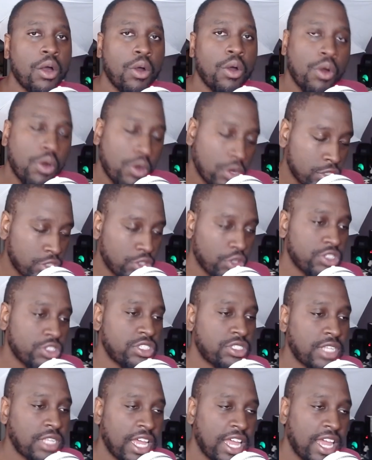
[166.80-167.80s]
on Georgia
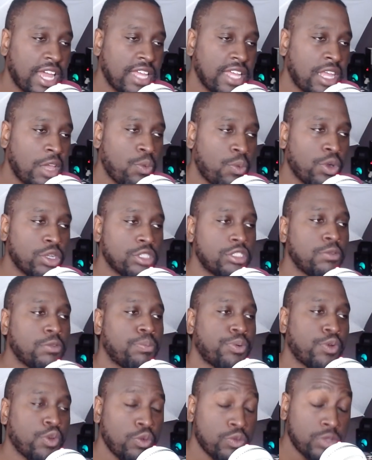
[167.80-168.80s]
State, and they want to
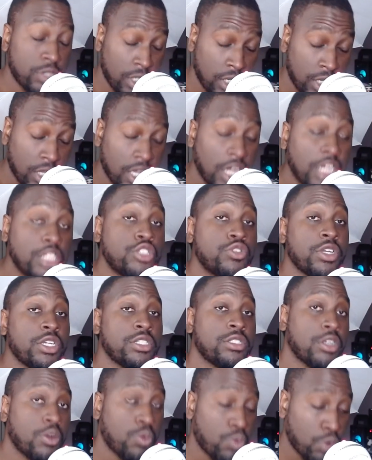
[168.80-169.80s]
prove to the country and
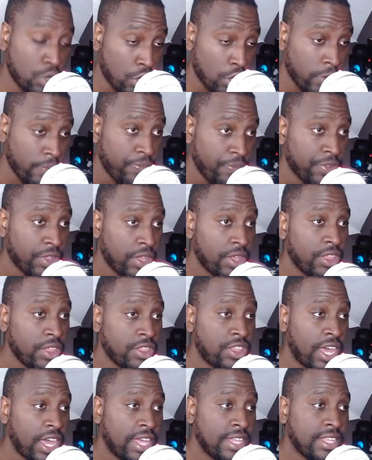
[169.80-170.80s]
to the world
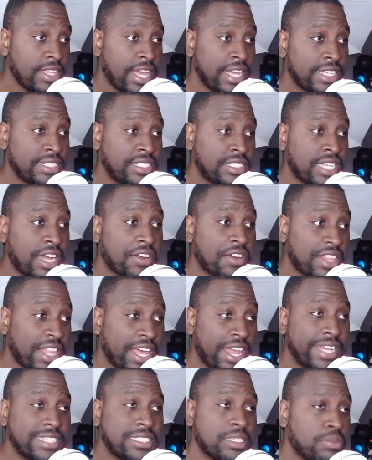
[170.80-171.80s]
that, yes, South Carolina
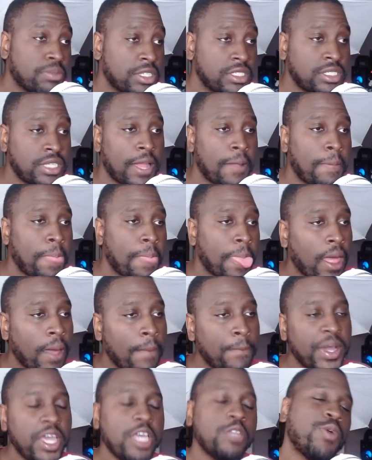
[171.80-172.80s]
has something to say.
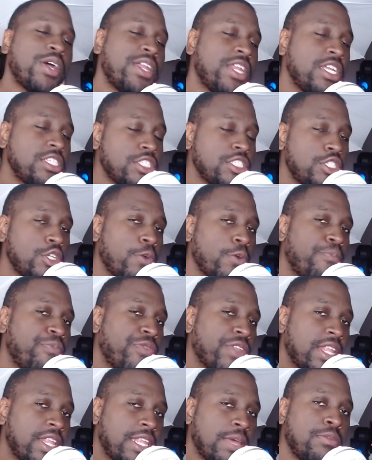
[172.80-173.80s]
But here's what I need you to do.
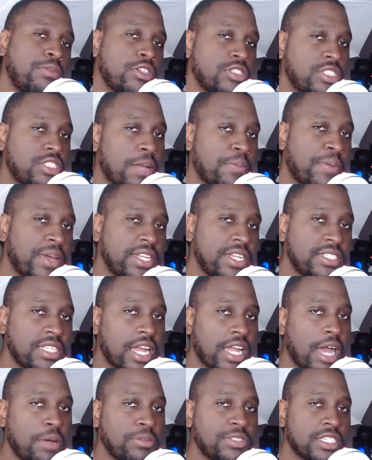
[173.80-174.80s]
Let me know what you think about this in the
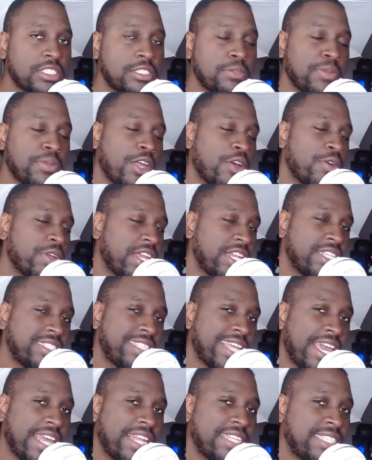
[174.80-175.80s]
comment section below. Again, it's
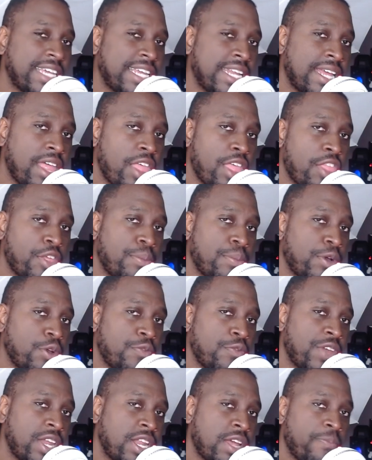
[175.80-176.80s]
the Entertainer, the
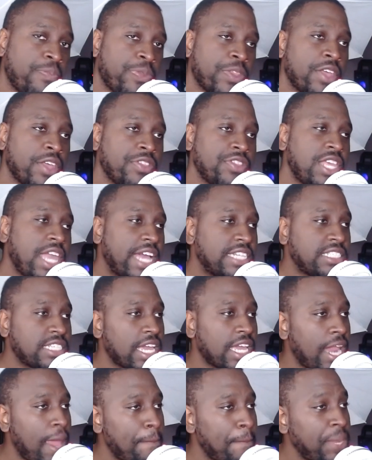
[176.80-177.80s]
Motivator, the
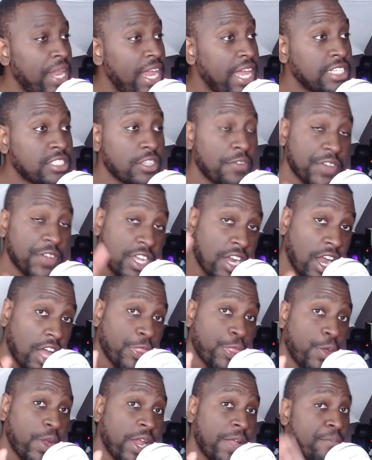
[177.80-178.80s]
Educator. And please, don't forget all
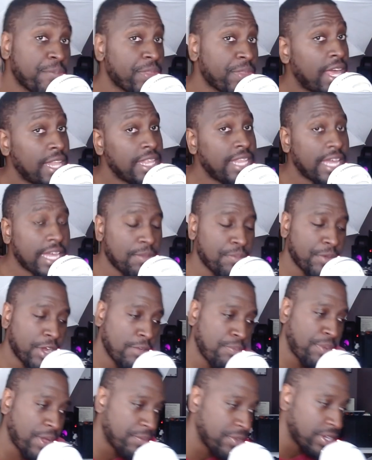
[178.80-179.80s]
three. Lucky Murray
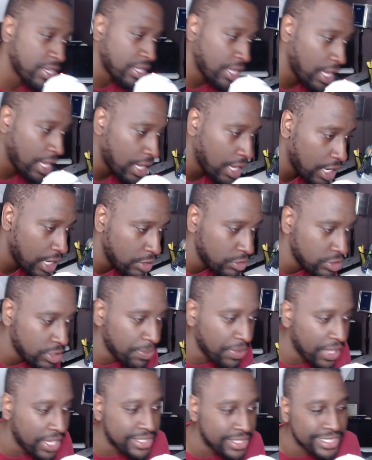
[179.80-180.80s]
back with another Gamecock News
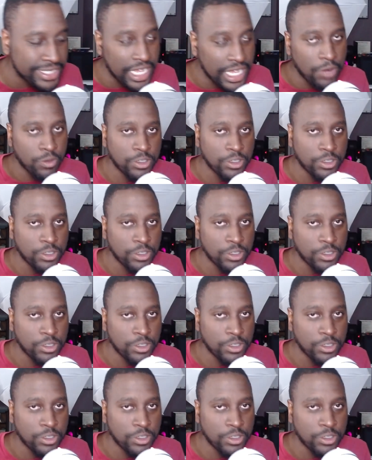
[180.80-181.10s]
update. Today, we're